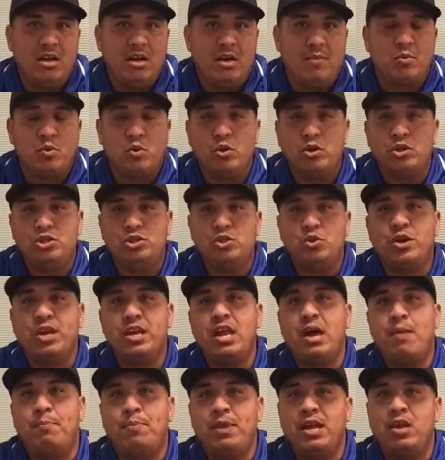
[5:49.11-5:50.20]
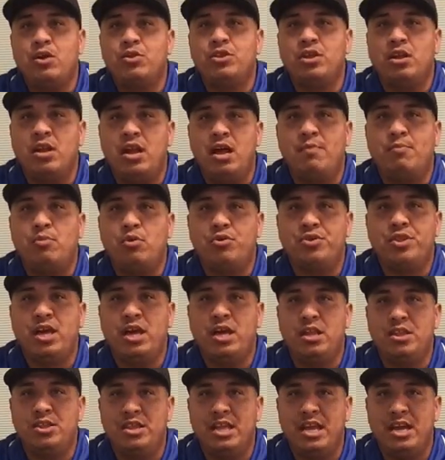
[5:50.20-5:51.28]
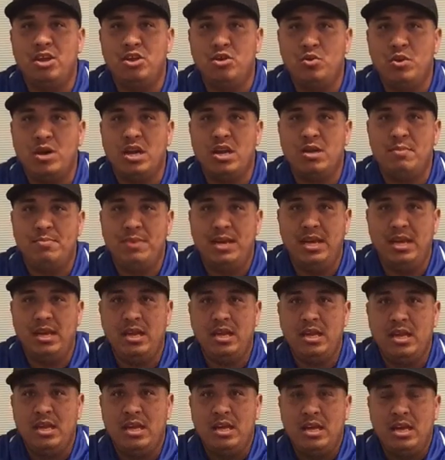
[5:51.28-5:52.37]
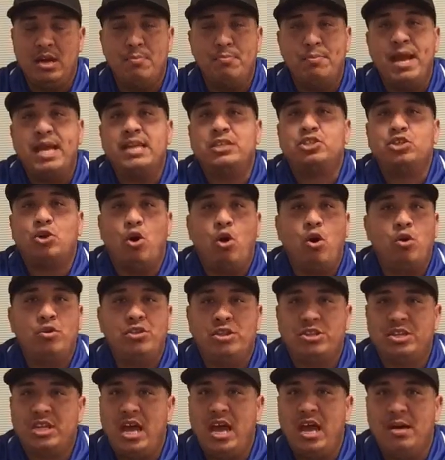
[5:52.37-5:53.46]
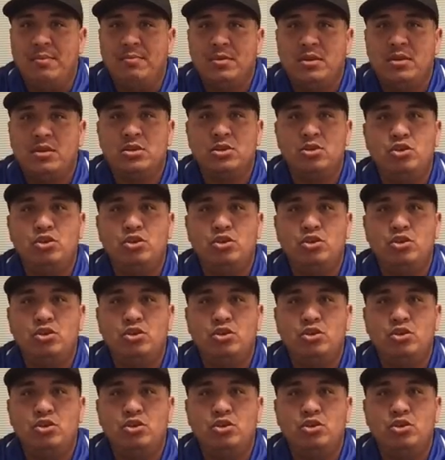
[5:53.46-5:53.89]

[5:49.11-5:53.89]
Of course, you cannot play on the level that you're gonna be a bench all the time.